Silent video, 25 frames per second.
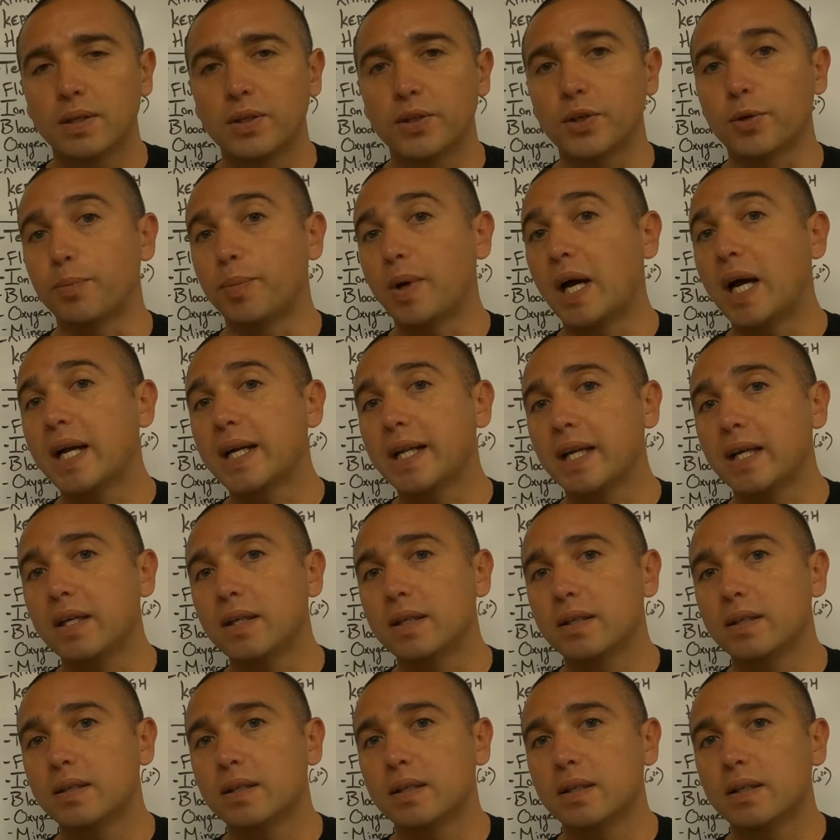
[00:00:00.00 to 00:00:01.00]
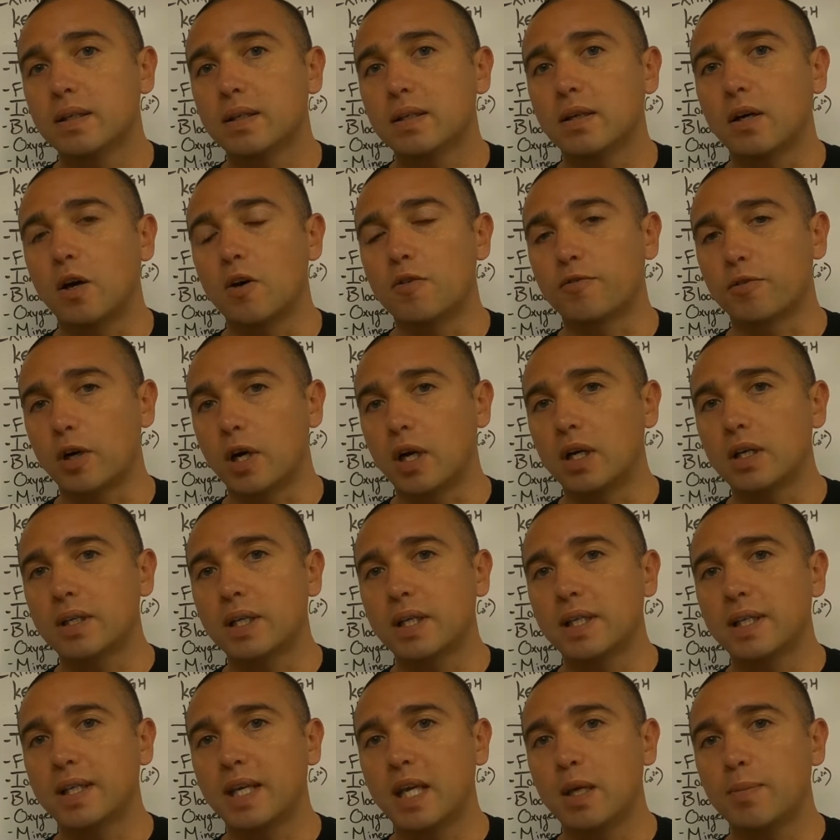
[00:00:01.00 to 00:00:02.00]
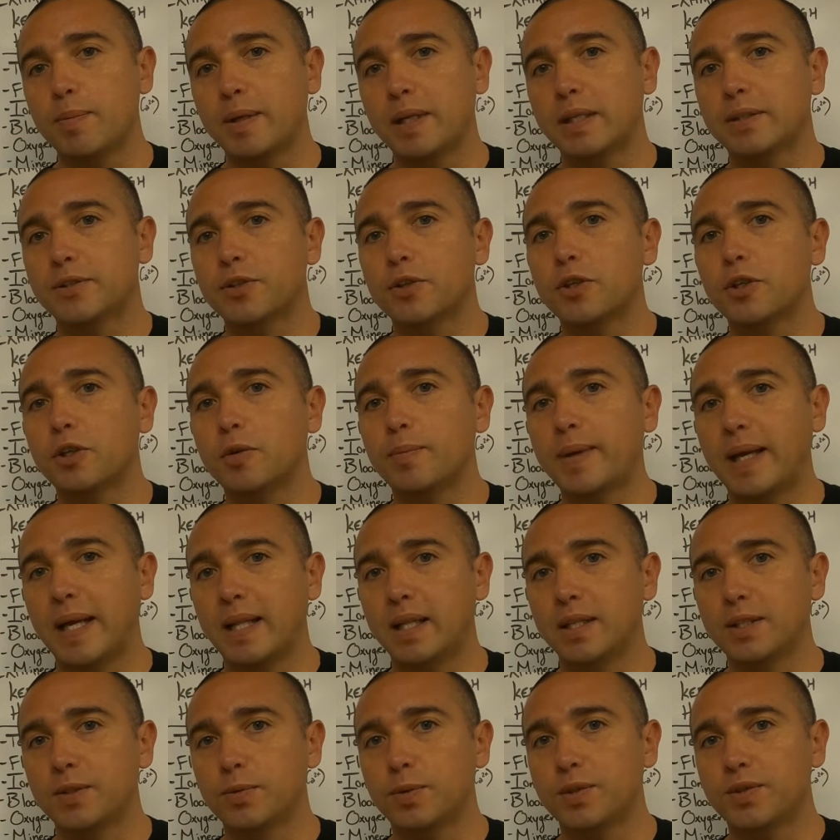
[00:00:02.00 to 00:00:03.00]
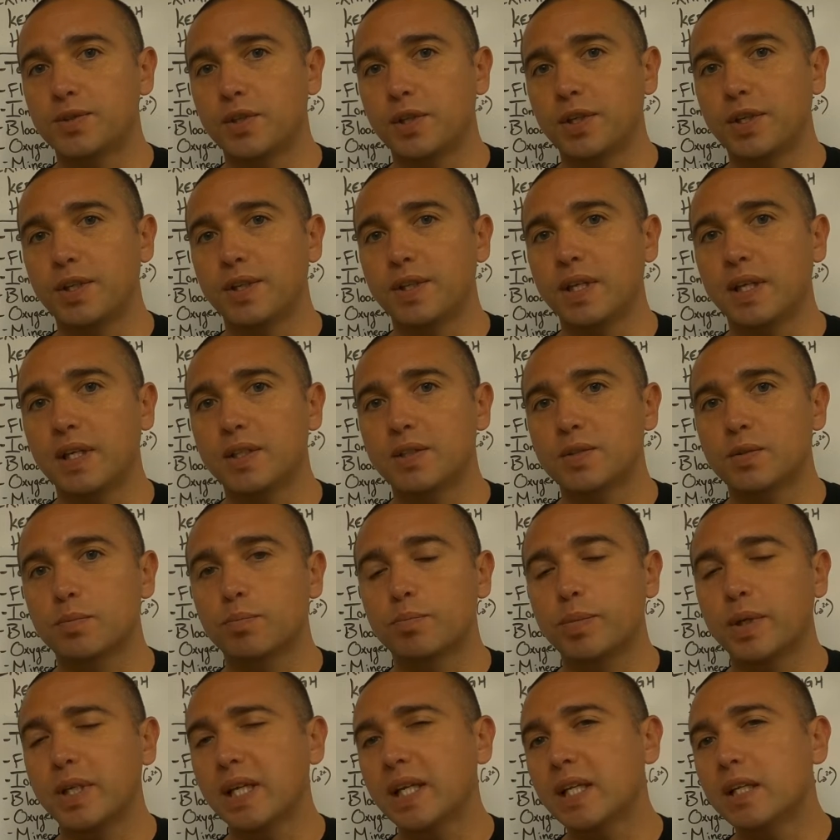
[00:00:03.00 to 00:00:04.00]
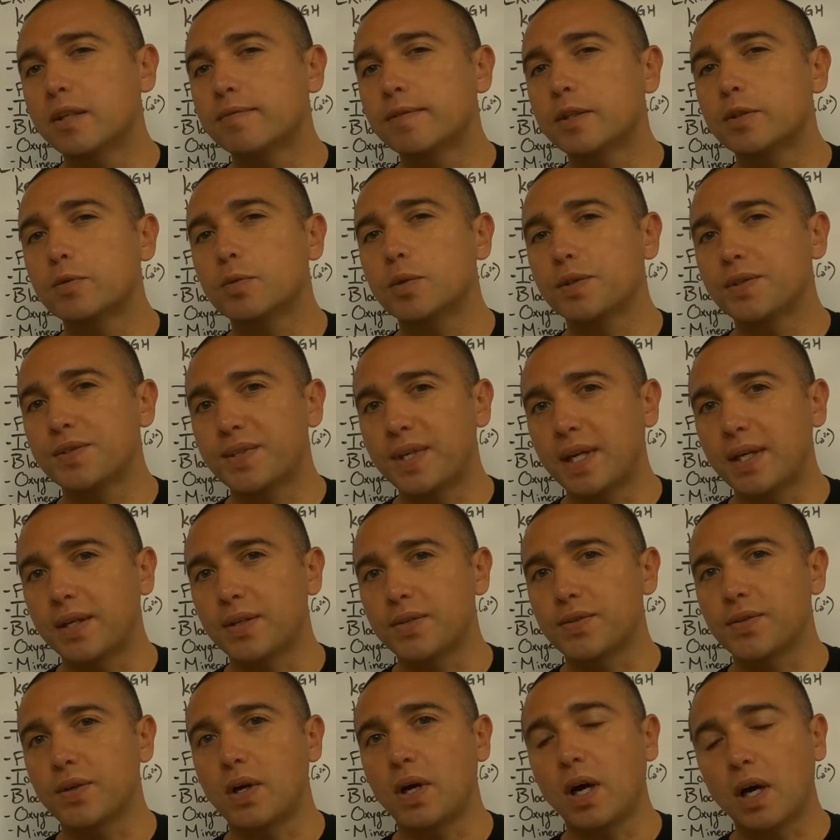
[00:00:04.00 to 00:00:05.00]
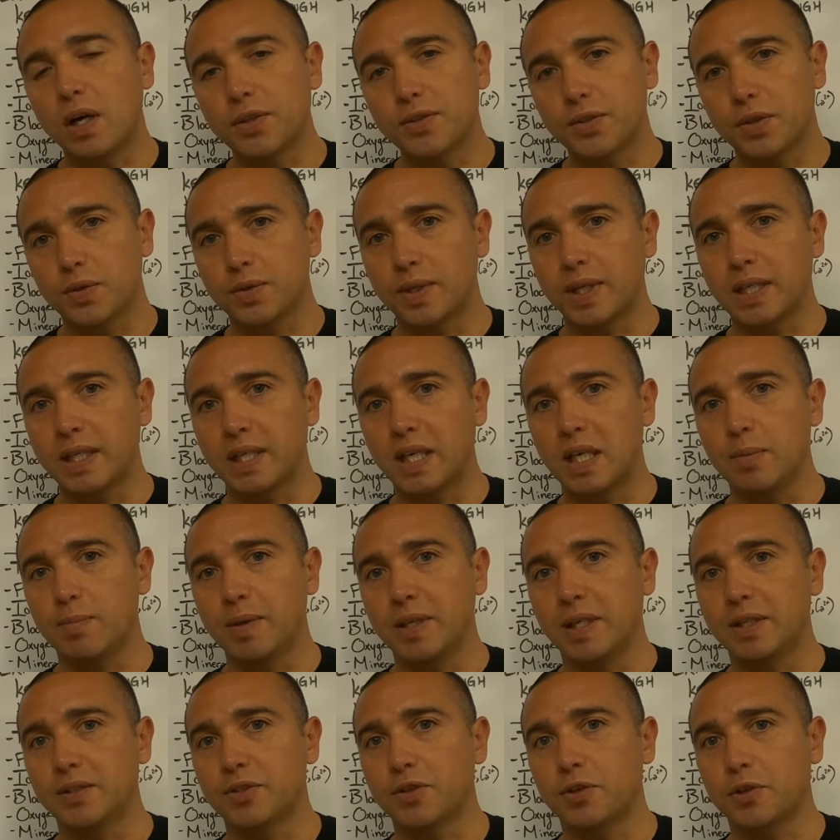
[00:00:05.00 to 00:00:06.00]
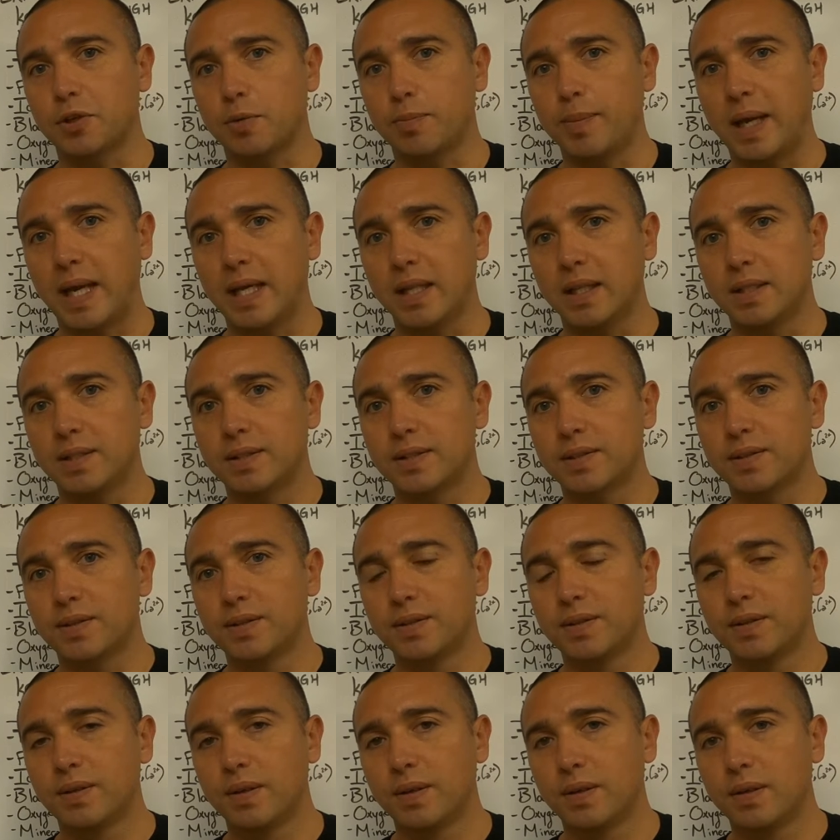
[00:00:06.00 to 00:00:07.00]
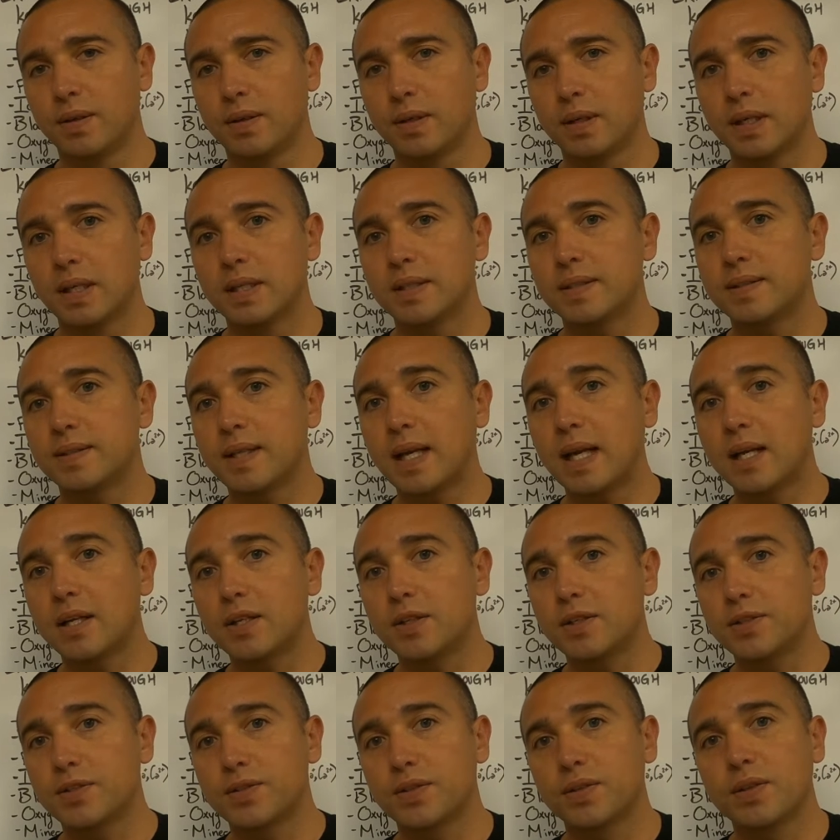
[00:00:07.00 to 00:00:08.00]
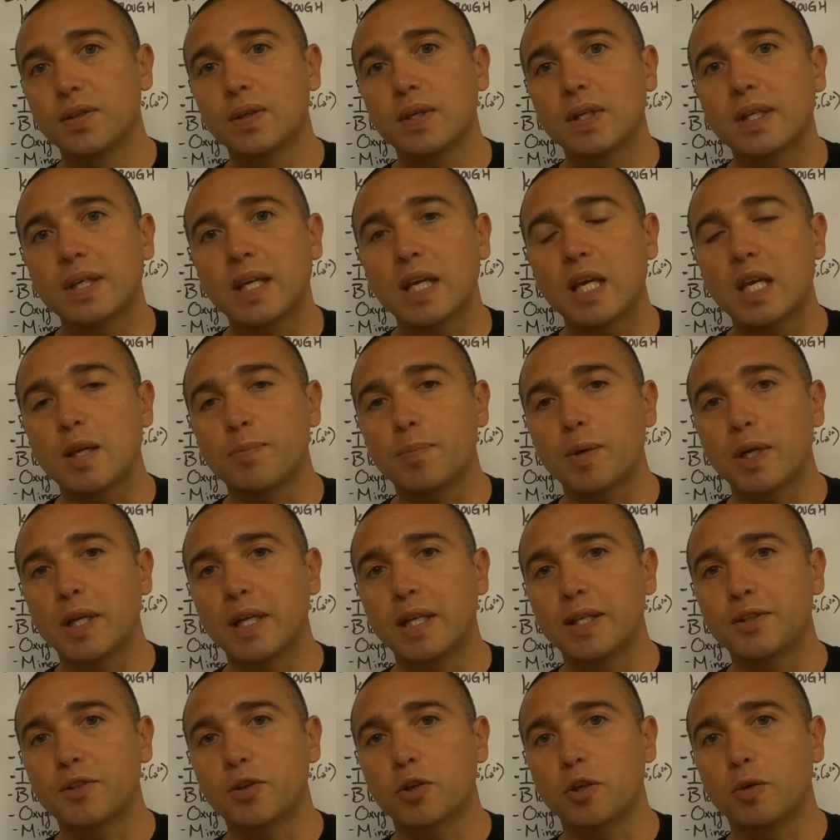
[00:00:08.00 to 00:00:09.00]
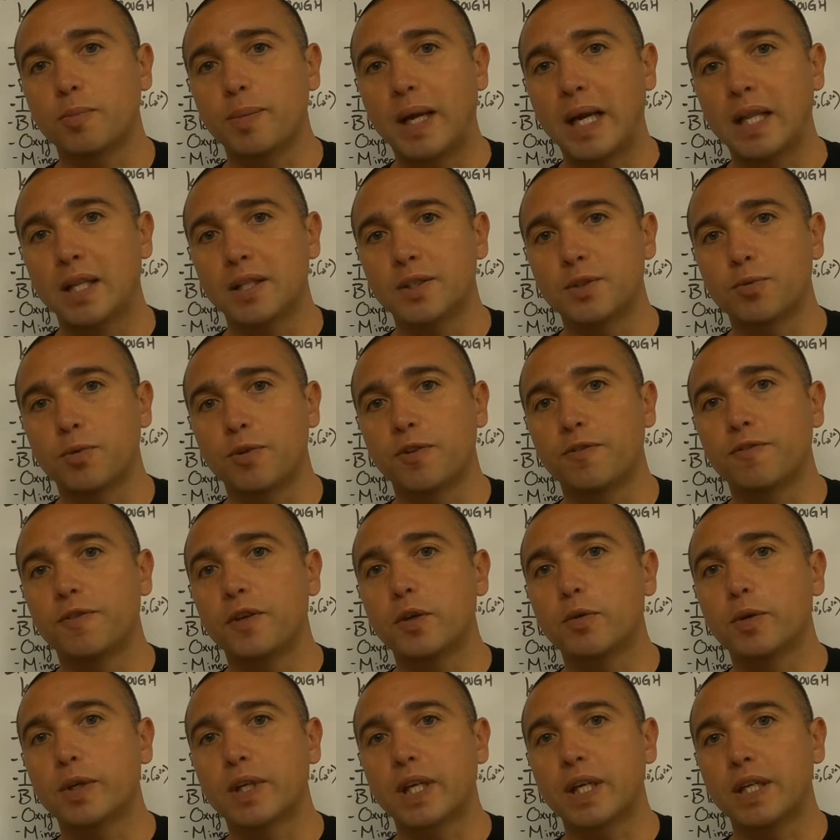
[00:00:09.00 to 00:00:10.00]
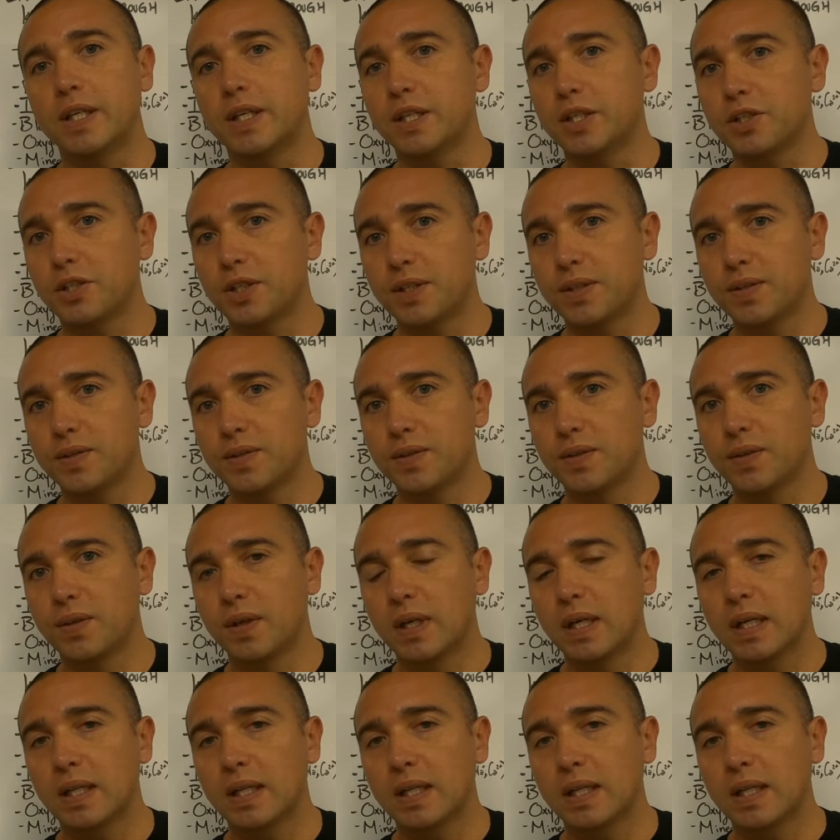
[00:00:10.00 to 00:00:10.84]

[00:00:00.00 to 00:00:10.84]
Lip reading: Your body overall can keep an internal balance with certain things, but individual cells also can keep an internal balance. Cells keep an internal balance with fewer conditions.